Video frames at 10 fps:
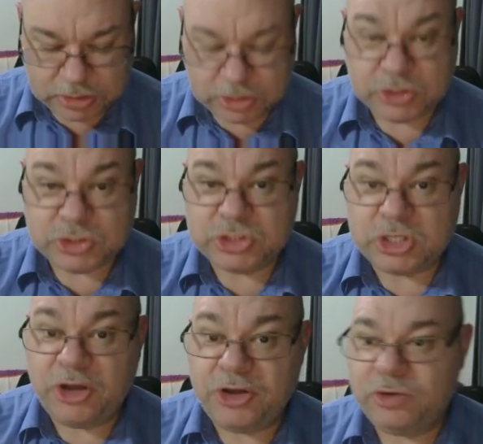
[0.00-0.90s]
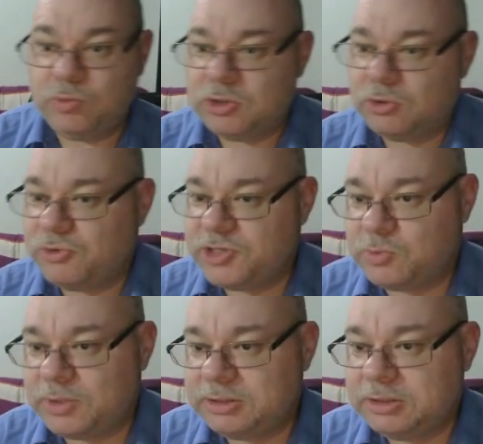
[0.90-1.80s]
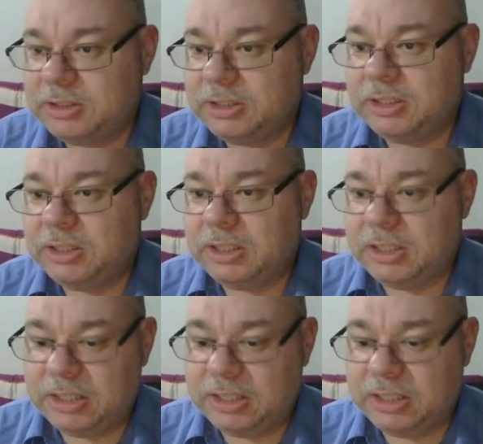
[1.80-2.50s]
Scion, we'll call this one.